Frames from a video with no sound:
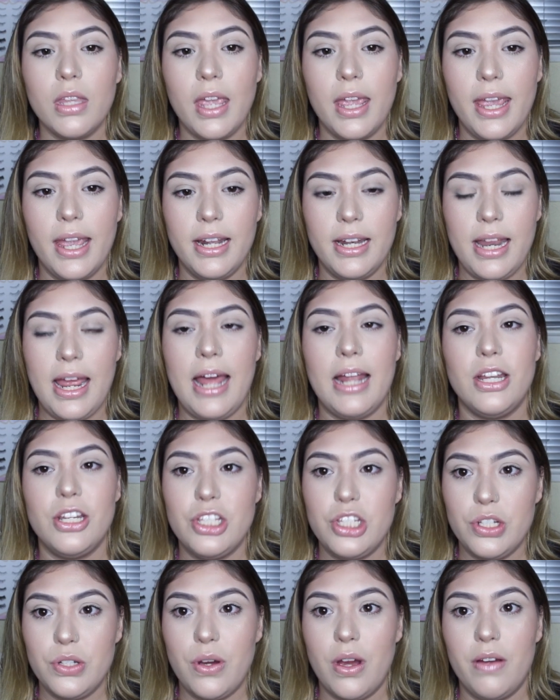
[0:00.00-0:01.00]
and it
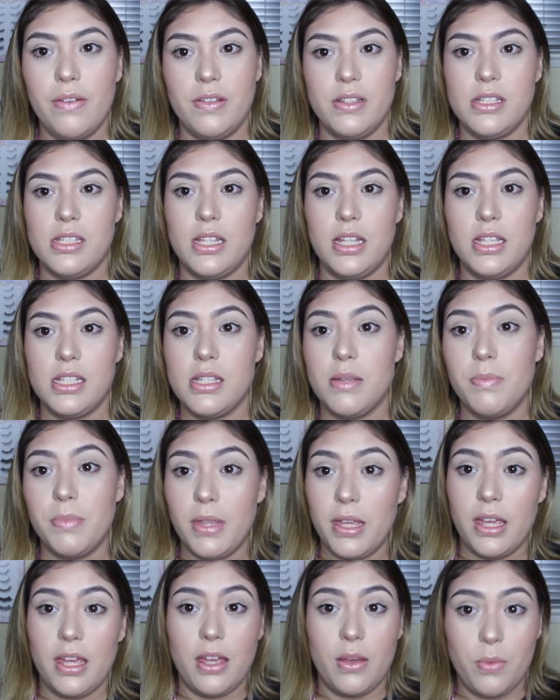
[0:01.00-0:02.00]
had to do obviously
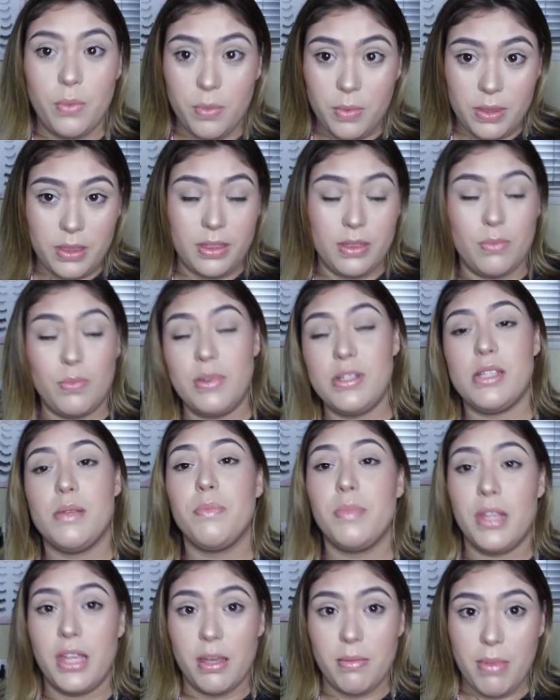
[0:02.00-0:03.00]
something with
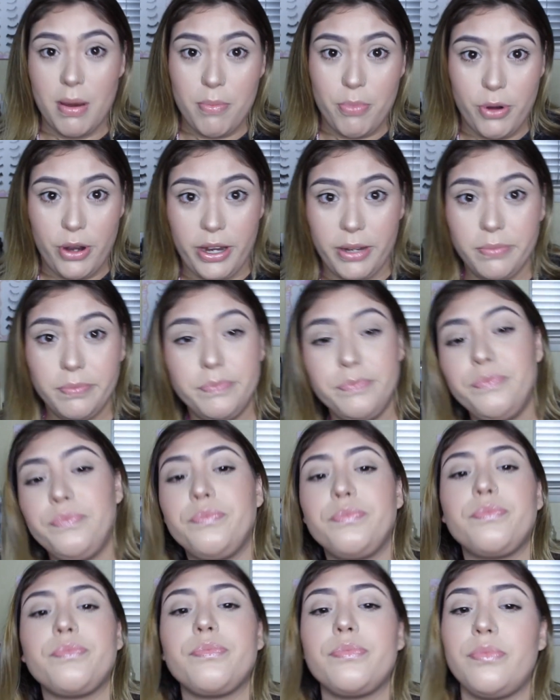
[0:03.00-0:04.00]
something in my brain.
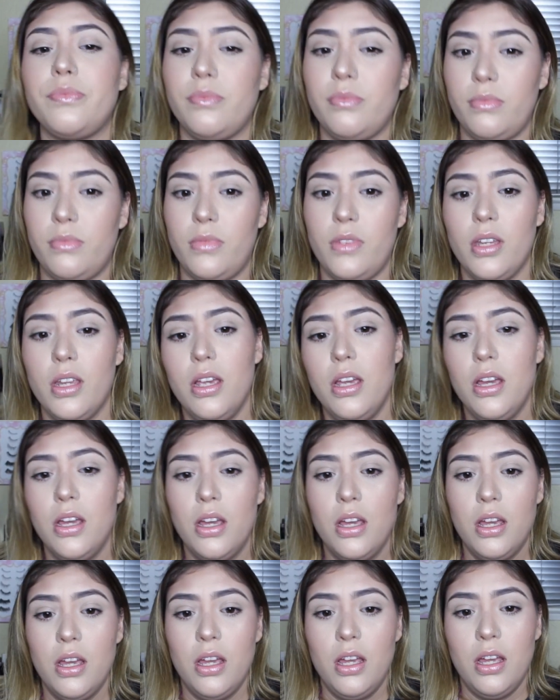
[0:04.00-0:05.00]
It
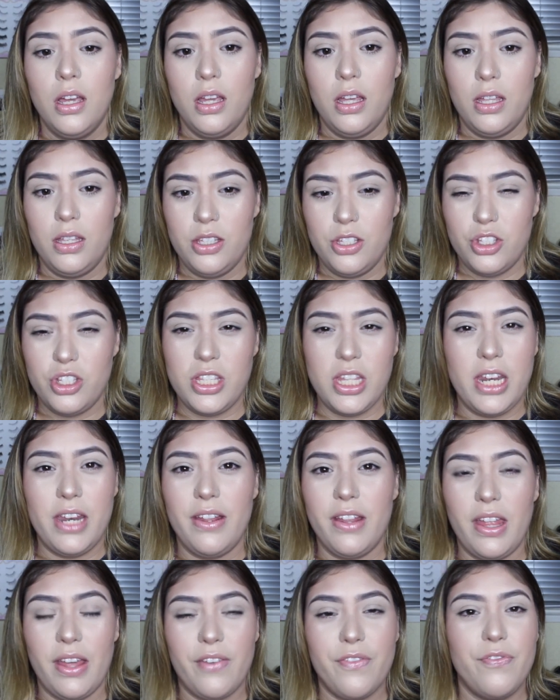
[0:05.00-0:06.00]
just
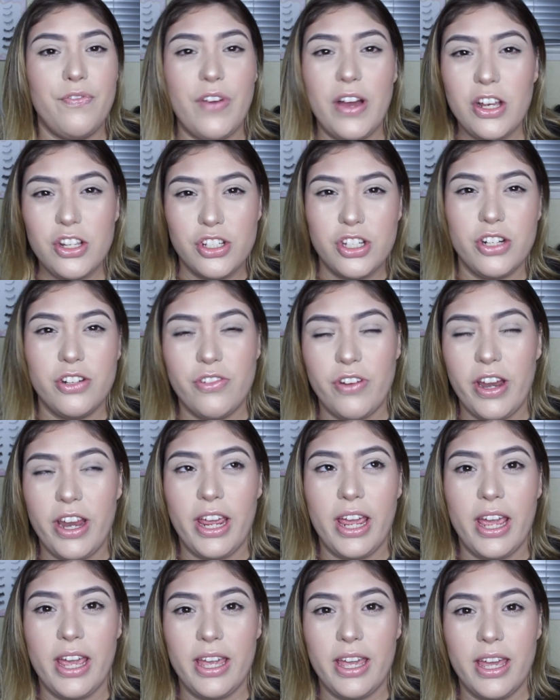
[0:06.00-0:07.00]
didn't like function
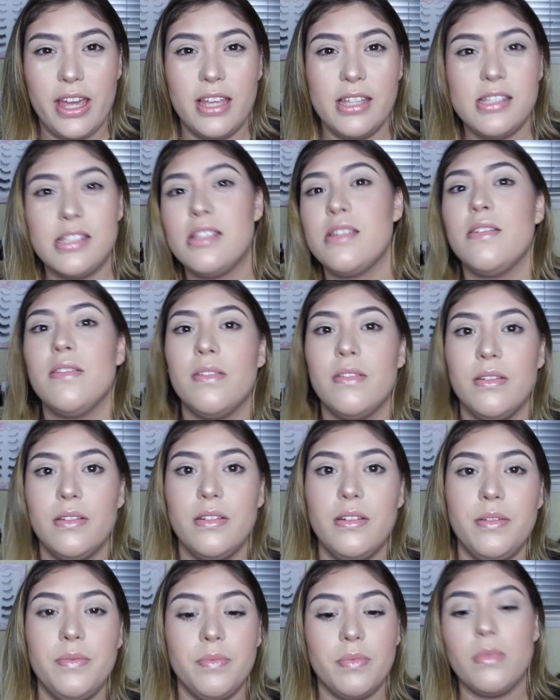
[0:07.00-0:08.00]
right, I guess.
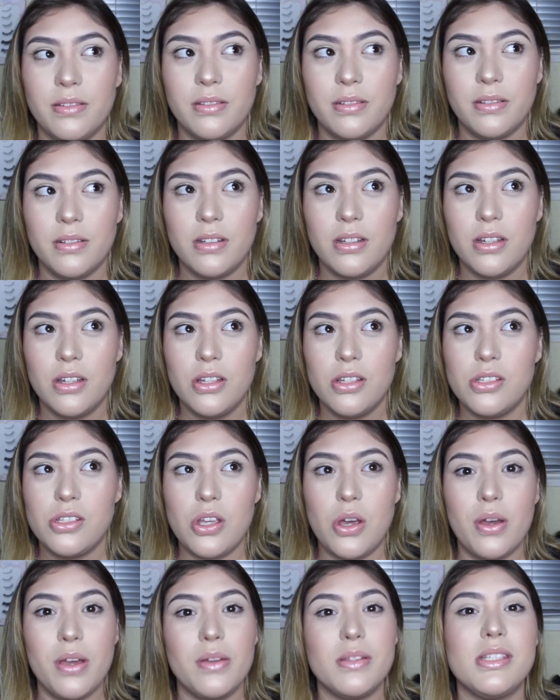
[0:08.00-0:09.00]

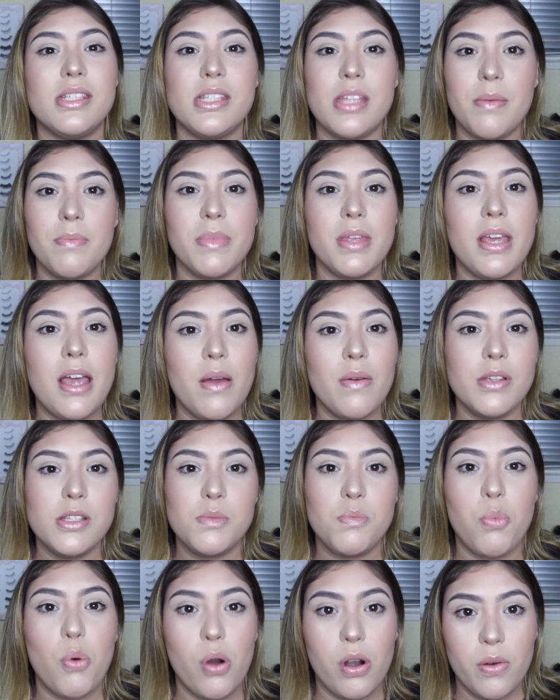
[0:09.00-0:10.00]
So it's something I
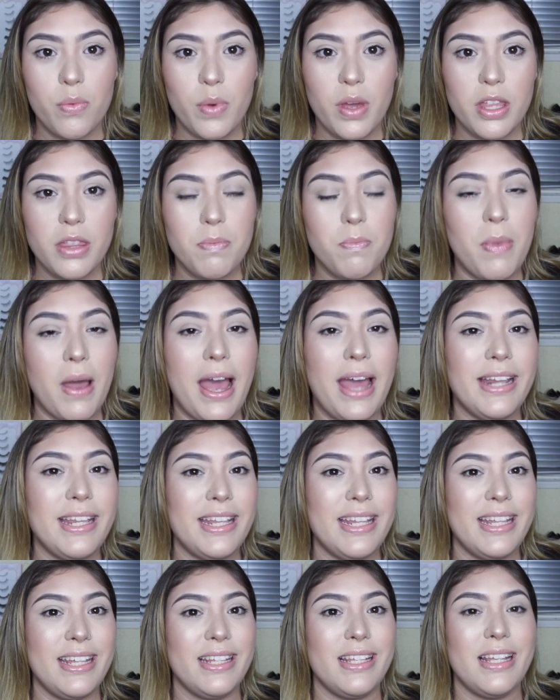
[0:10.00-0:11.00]
was born with, but I
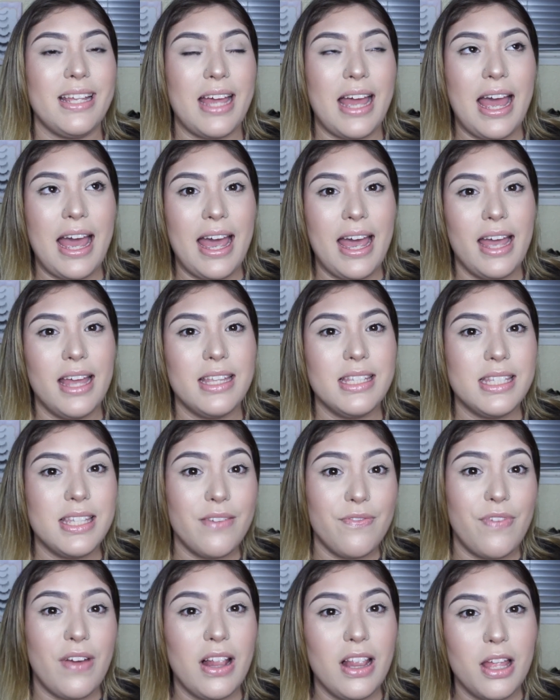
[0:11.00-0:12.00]
didn't
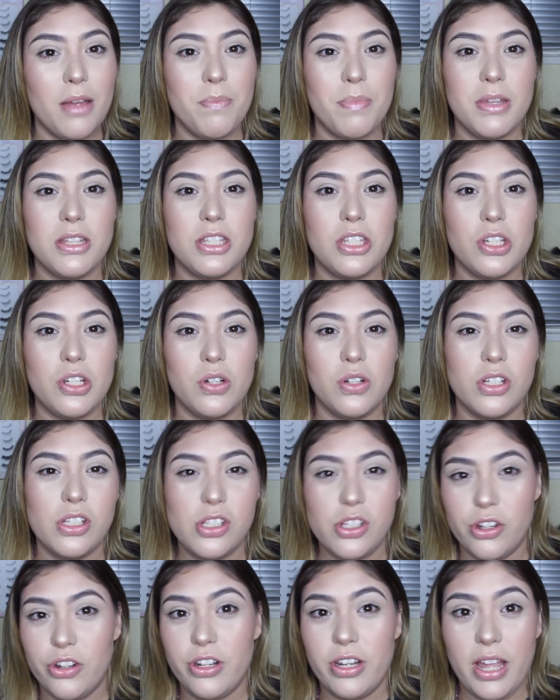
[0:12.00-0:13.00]
develop until a
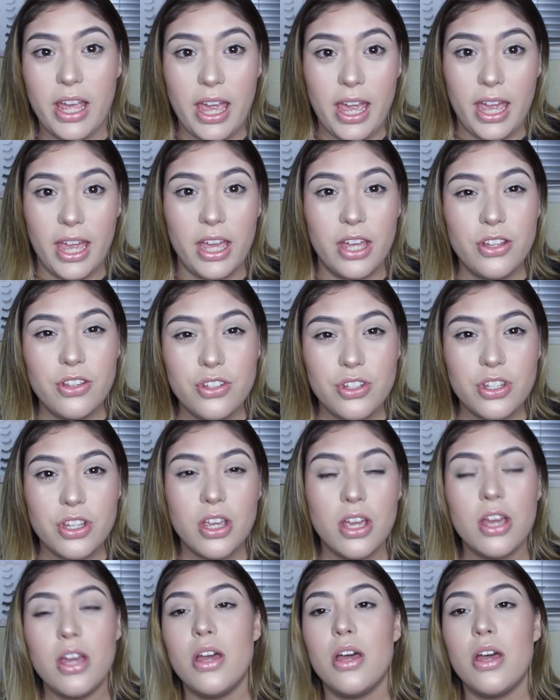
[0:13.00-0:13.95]
certain age.